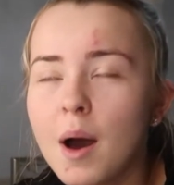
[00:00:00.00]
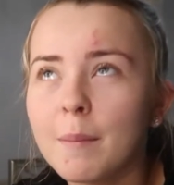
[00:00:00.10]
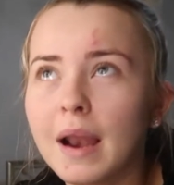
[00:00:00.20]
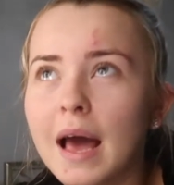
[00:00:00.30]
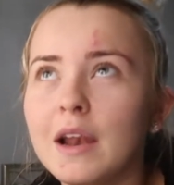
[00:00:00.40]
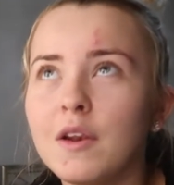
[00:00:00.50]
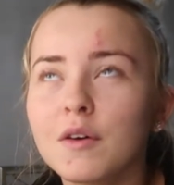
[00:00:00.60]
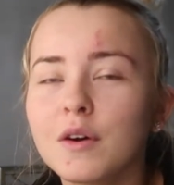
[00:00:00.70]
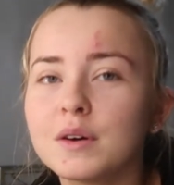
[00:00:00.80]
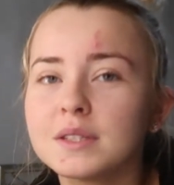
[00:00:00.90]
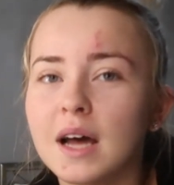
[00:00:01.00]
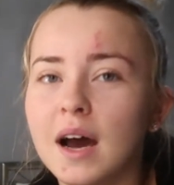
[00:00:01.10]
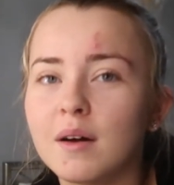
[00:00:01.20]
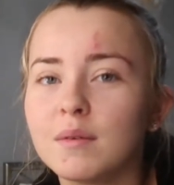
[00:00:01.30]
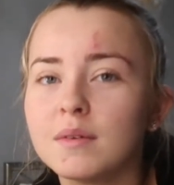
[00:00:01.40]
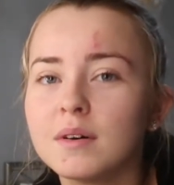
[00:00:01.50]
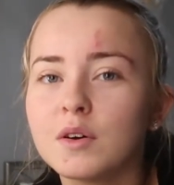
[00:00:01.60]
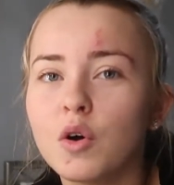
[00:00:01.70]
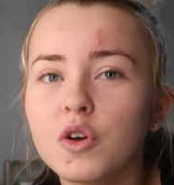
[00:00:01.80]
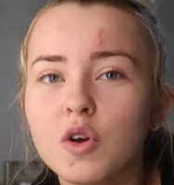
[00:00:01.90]
But like, look at us now.
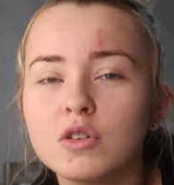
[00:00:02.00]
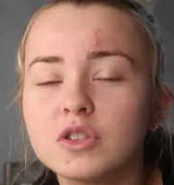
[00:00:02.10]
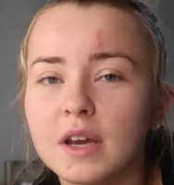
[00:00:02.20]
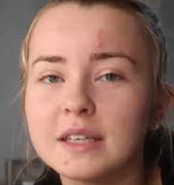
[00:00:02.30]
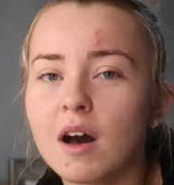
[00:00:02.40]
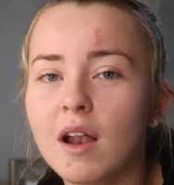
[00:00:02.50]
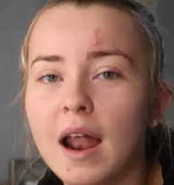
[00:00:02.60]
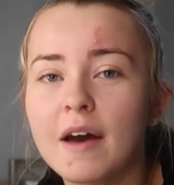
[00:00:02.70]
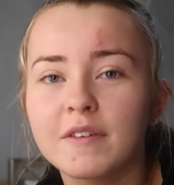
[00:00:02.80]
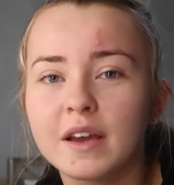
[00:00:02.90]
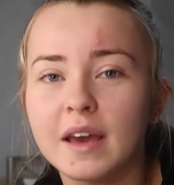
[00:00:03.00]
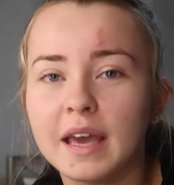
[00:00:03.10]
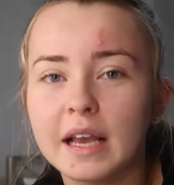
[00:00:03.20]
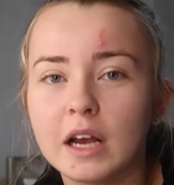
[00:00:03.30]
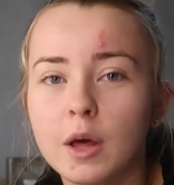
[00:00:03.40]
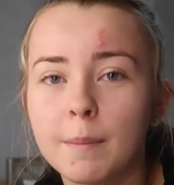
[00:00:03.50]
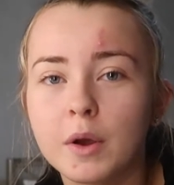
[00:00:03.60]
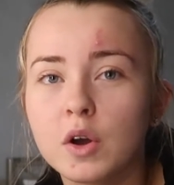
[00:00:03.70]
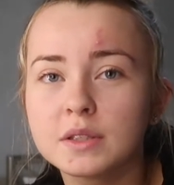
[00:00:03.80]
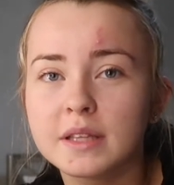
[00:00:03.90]
Other countries are laughing at England
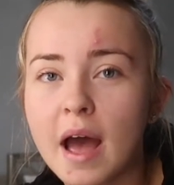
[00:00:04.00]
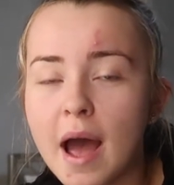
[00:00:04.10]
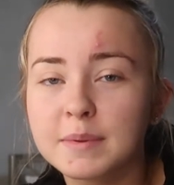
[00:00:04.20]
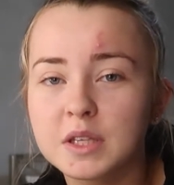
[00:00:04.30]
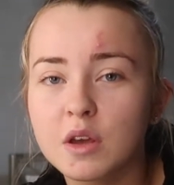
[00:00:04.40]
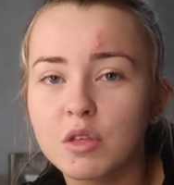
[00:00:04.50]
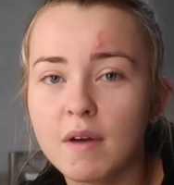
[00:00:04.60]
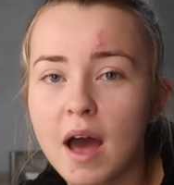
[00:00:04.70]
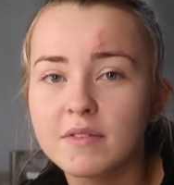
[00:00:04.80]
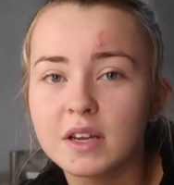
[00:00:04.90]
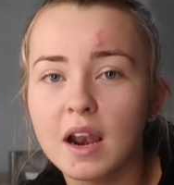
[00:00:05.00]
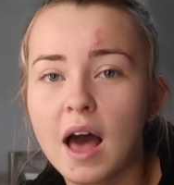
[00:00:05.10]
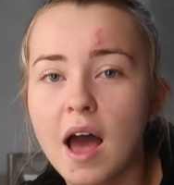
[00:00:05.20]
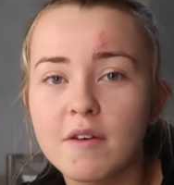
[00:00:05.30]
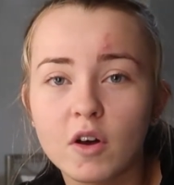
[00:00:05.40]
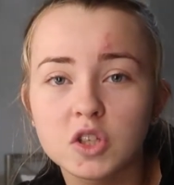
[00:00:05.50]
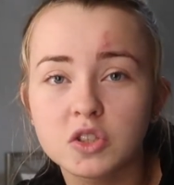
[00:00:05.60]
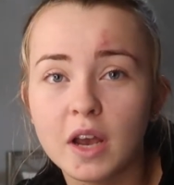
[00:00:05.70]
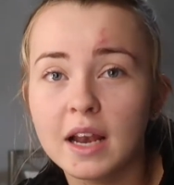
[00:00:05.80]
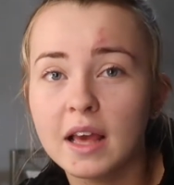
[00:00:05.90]
because they're absolutely thriving at life.
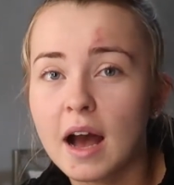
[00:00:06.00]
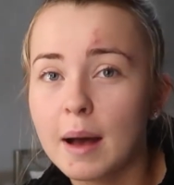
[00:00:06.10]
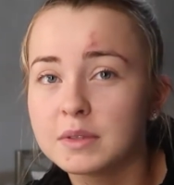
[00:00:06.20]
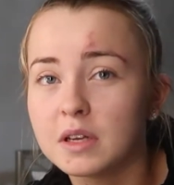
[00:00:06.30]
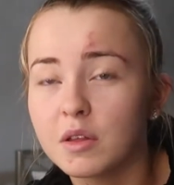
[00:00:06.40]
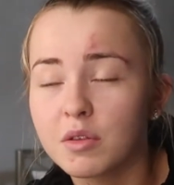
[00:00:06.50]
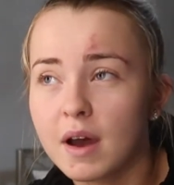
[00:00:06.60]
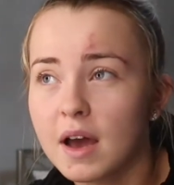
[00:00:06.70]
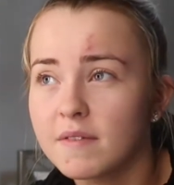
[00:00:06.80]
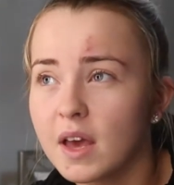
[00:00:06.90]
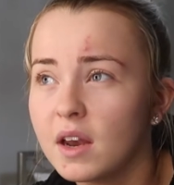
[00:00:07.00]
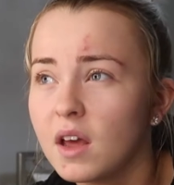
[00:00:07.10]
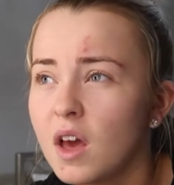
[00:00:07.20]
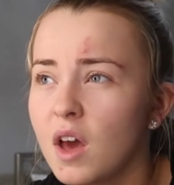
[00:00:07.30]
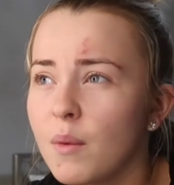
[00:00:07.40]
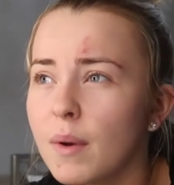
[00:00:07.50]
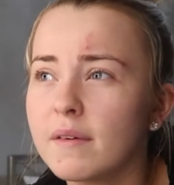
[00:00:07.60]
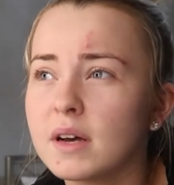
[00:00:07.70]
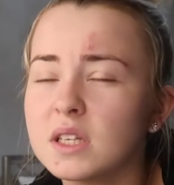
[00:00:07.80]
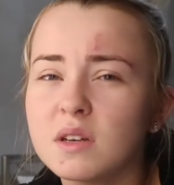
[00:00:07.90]
Australia absolutely thriving.
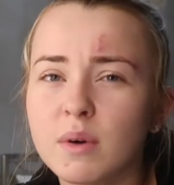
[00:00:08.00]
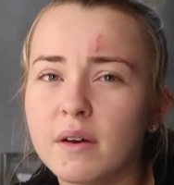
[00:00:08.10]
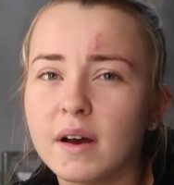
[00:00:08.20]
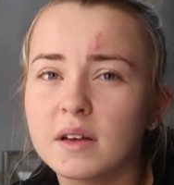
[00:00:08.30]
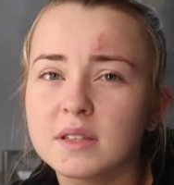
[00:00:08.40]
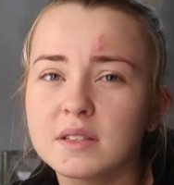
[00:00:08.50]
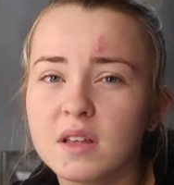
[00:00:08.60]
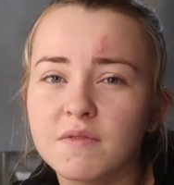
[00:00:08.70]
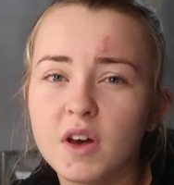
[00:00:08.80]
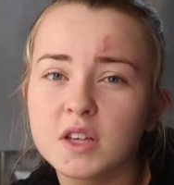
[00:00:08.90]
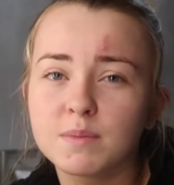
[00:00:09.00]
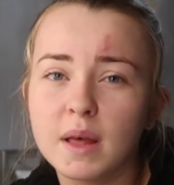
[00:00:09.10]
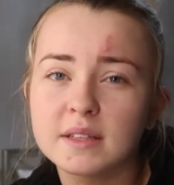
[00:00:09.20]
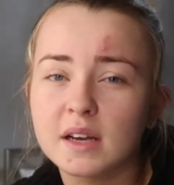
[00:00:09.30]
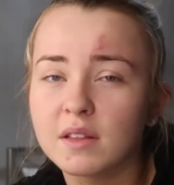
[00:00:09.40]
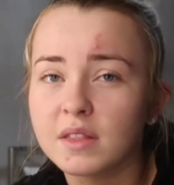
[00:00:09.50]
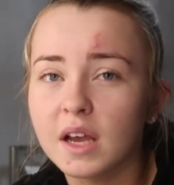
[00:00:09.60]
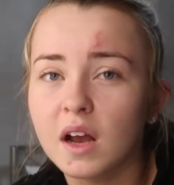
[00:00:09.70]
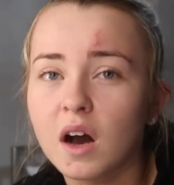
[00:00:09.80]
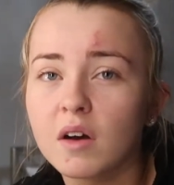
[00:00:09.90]
I don't know where else. That's the first place I can
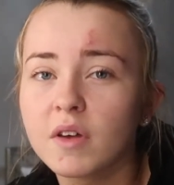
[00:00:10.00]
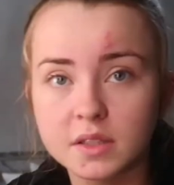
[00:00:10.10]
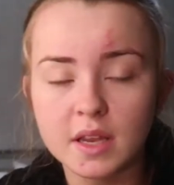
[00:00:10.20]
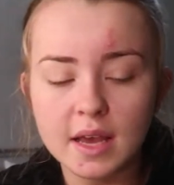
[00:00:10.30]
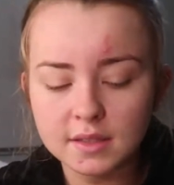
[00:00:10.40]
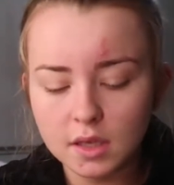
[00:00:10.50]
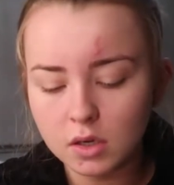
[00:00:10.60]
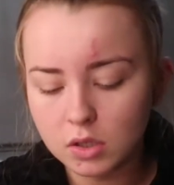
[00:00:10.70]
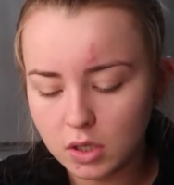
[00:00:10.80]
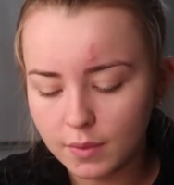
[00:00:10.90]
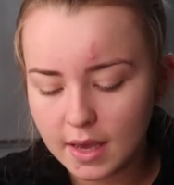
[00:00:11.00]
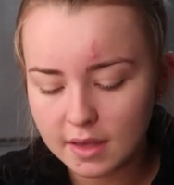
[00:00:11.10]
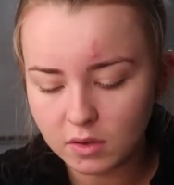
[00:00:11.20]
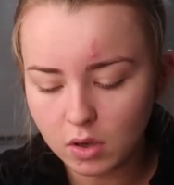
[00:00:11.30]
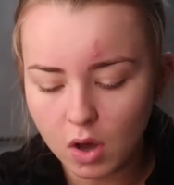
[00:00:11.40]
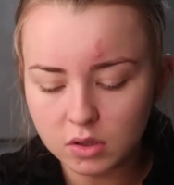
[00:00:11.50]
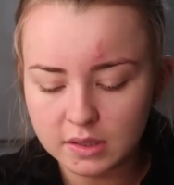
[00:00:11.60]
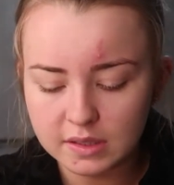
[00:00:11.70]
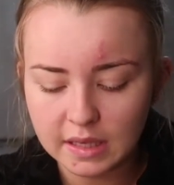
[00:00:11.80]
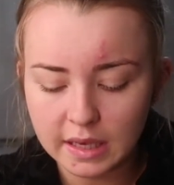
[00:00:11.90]
think of. So the next thing I'm going to do is
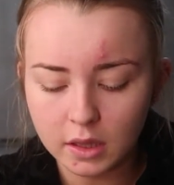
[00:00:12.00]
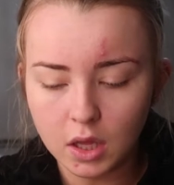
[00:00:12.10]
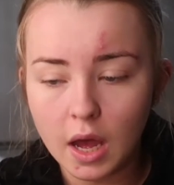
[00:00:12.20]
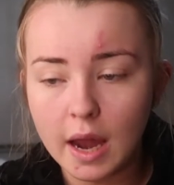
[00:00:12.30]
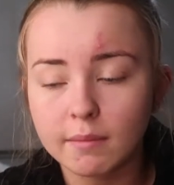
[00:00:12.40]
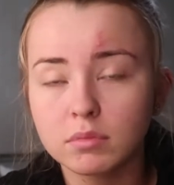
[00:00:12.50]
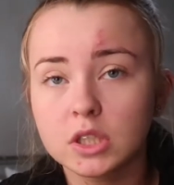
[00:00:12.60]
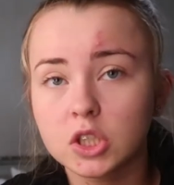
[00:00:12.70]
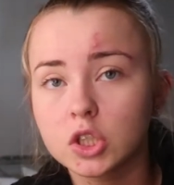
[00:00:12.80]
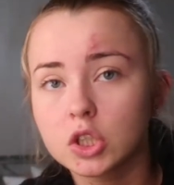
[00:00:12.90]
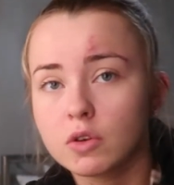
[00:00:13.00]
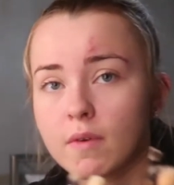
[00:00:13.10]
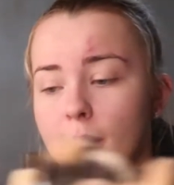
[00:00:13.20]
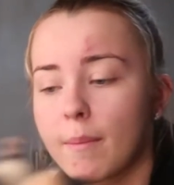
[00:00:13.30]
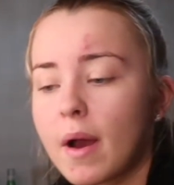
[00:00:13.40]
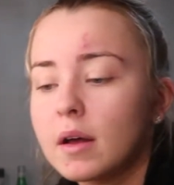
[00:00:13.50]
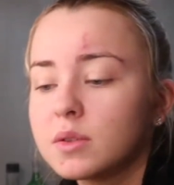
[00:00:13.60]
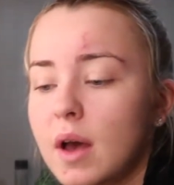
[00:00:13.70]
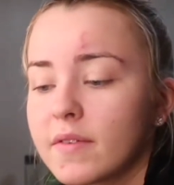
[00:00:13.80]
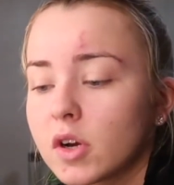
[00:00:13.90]
concealer, and I'm literally going to do it around my
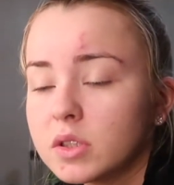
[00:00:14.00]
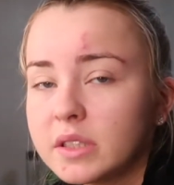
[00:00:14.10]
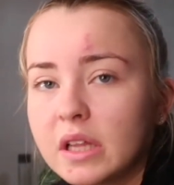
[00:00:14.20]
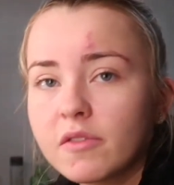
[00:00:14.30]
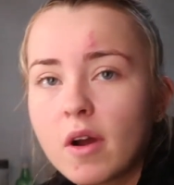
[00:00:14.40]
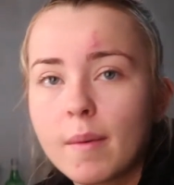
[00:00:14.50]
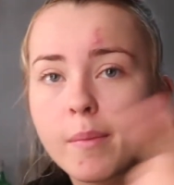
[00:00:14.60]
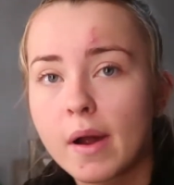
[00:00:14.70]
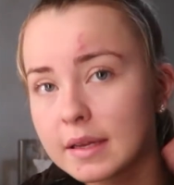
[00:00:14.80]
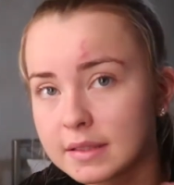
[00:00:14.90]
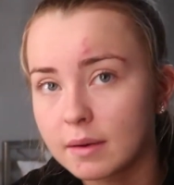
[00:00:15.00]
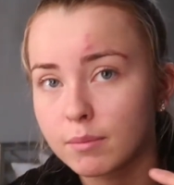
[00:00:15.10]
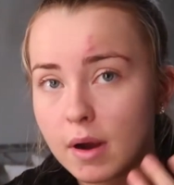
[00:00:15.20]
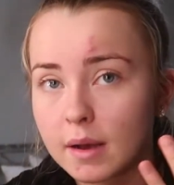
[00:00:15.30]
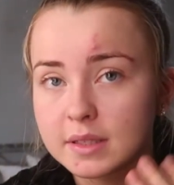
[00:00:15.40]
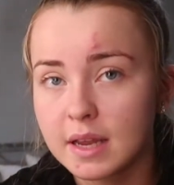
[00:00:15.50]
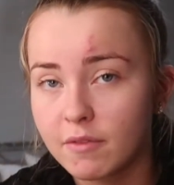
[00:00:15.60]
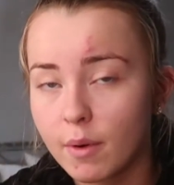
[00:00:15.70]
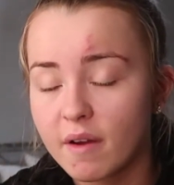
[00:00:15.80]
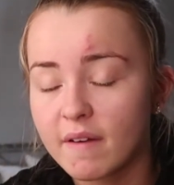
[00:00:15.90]
brows. So I have a concealer for around my brows and
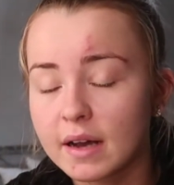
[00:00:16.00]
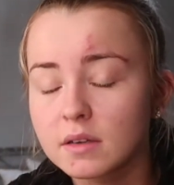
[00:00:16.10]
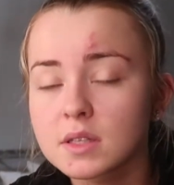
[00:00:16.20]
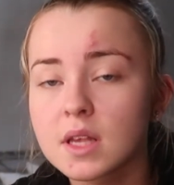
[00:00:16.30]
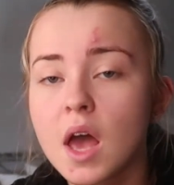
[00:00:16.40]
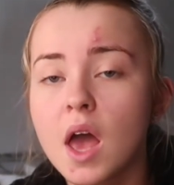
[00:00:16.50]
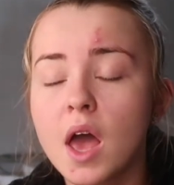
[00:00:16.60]
everywhere else.